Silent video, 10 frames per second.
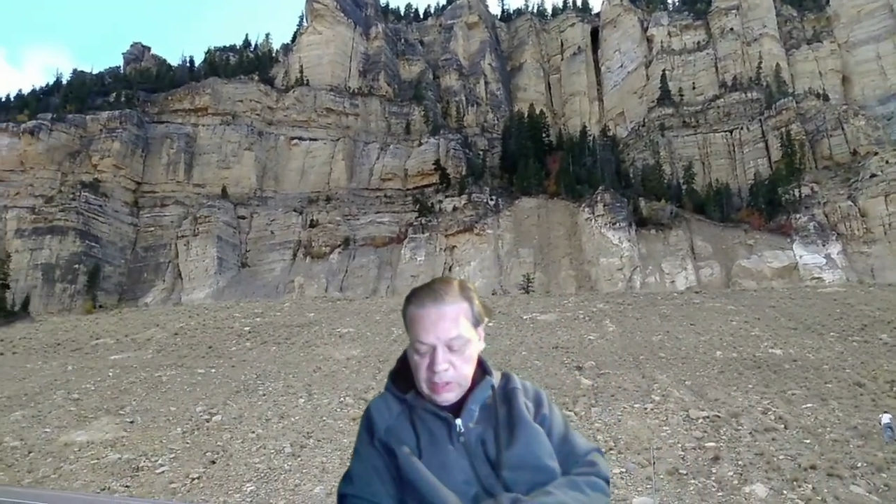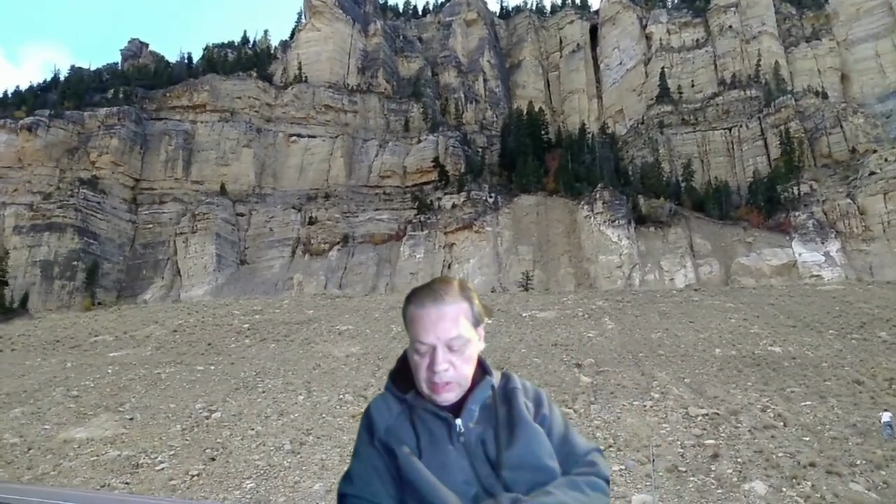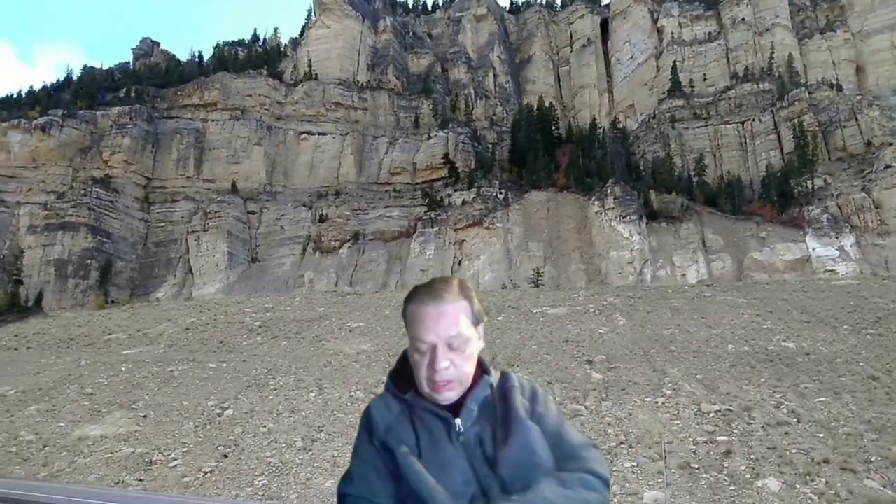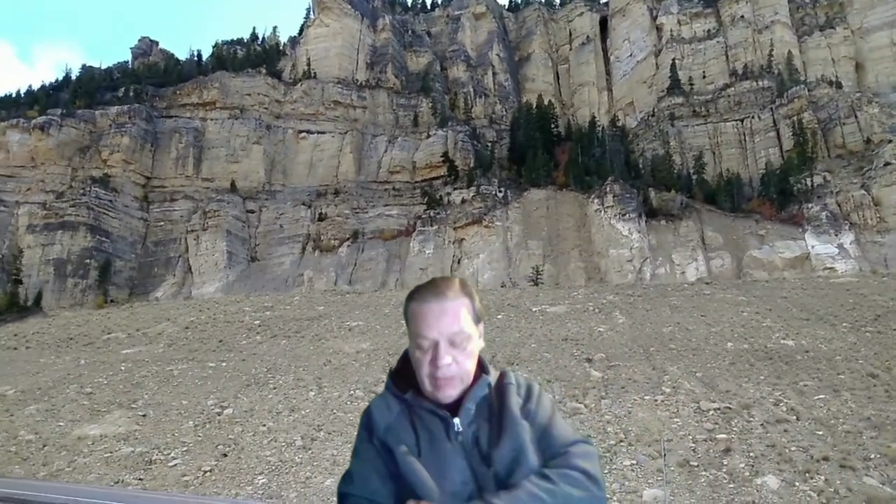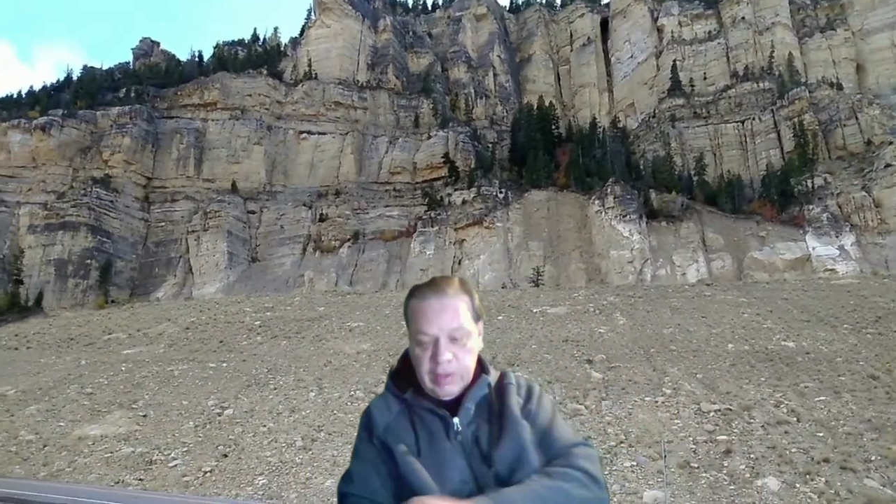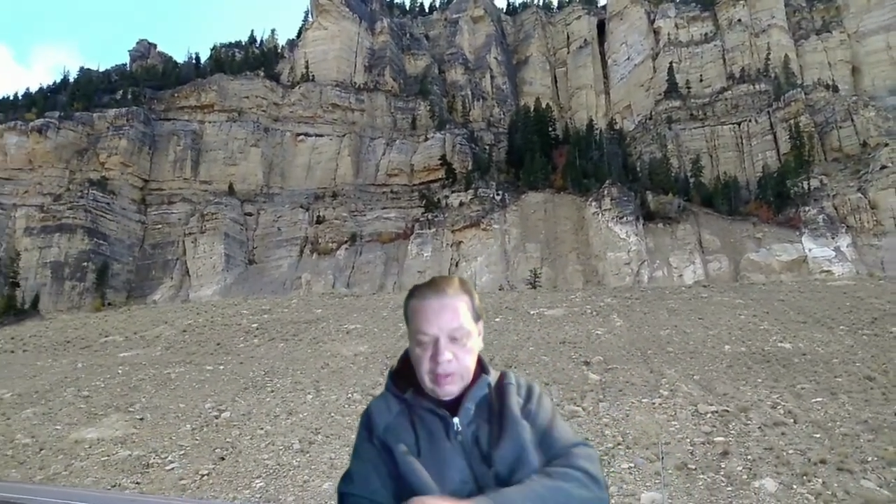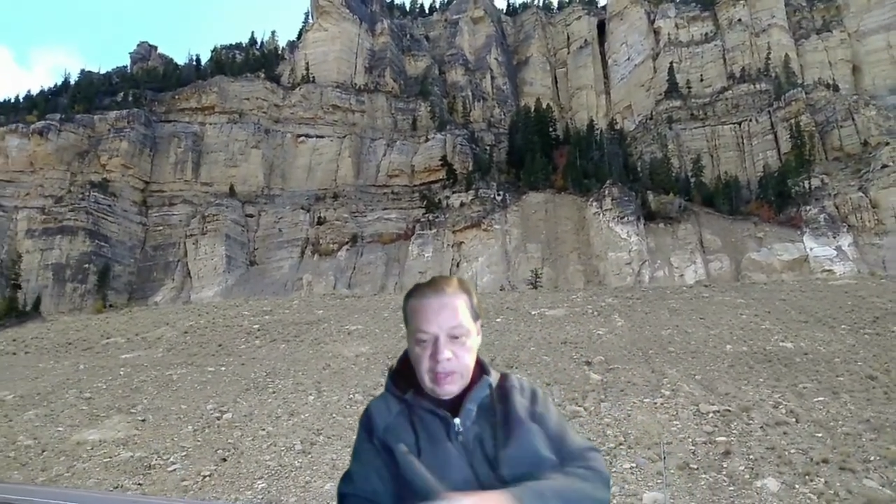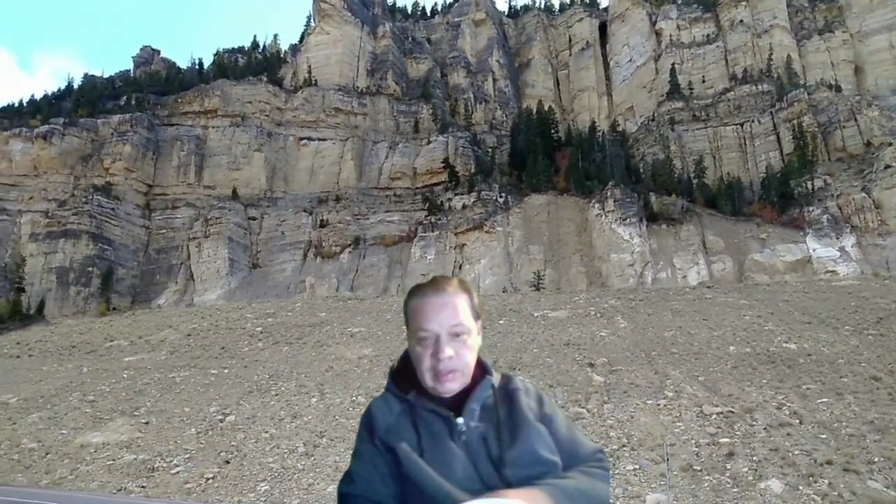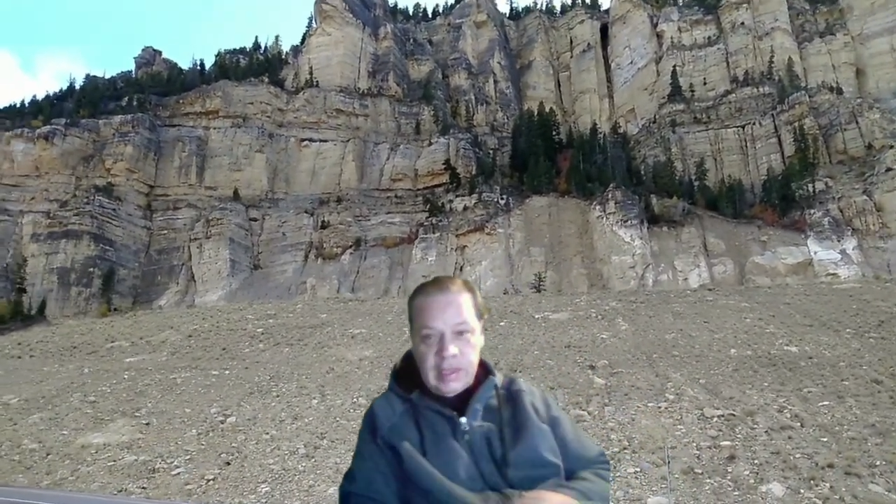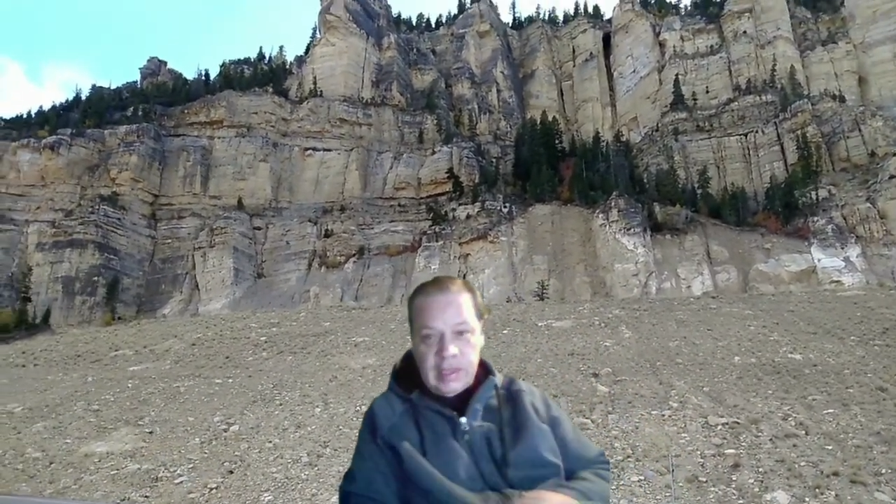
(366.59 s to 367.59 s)
gave
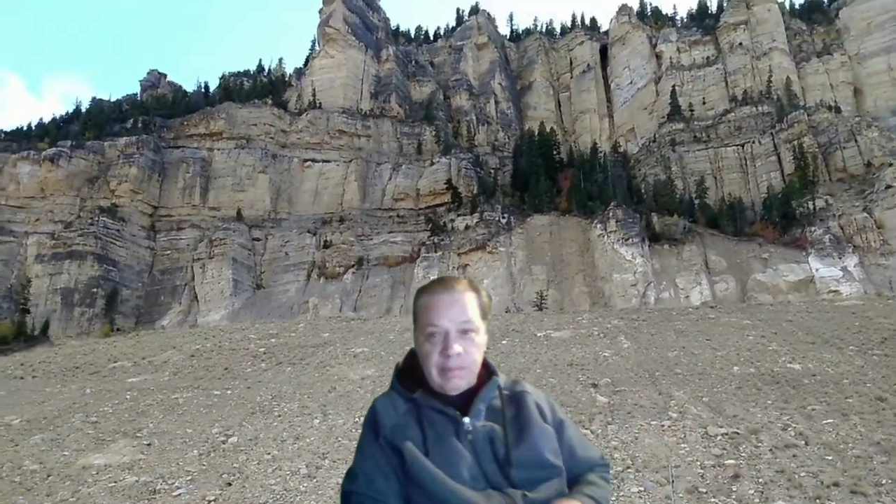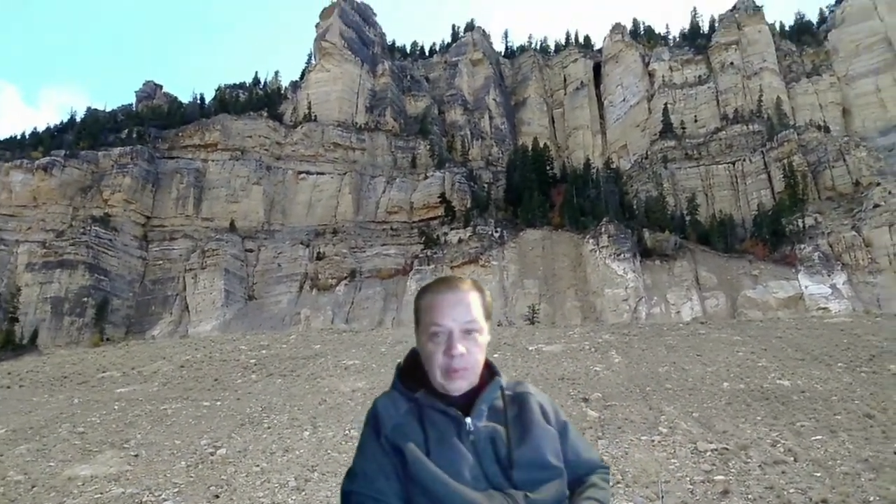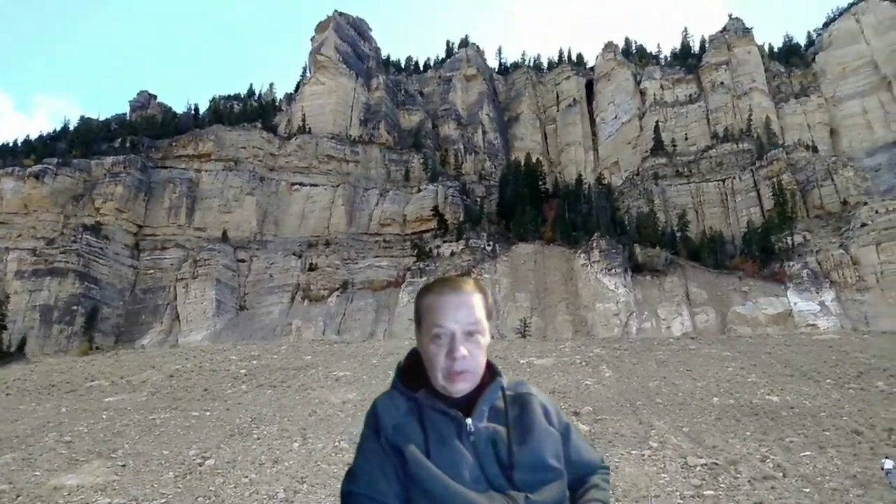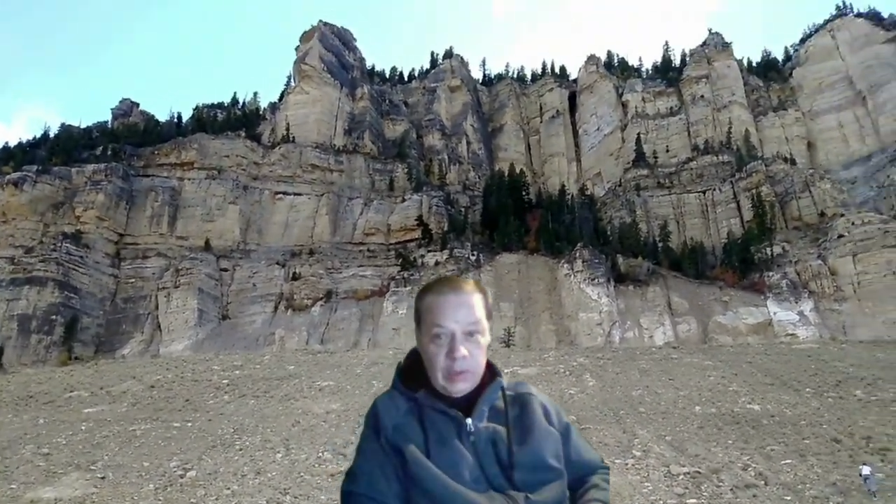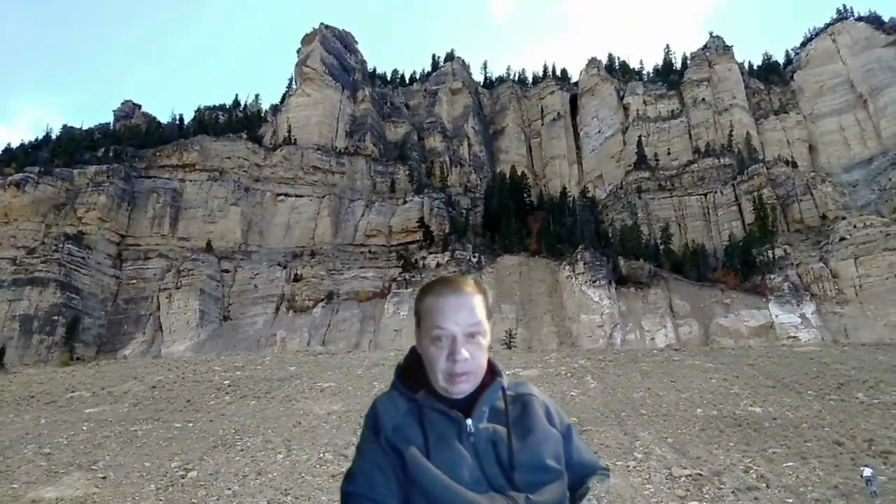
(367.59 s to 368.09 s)
his input.